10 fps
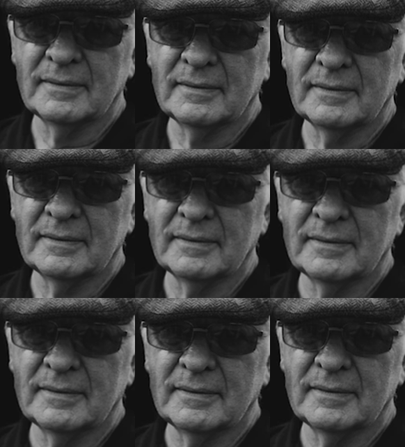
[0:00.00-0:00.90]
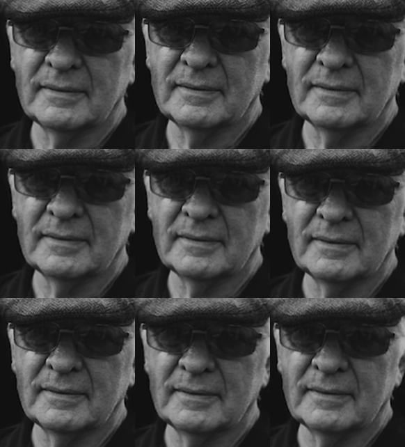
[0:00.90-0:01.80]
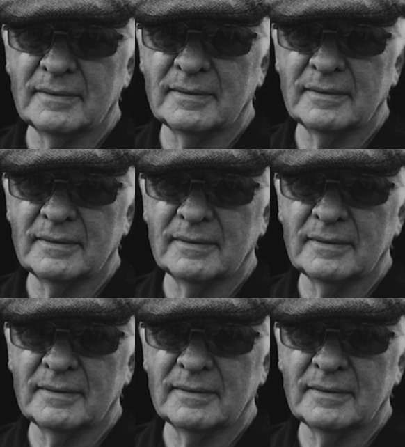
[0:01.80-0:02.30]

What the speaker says: No one is speaking in this clip.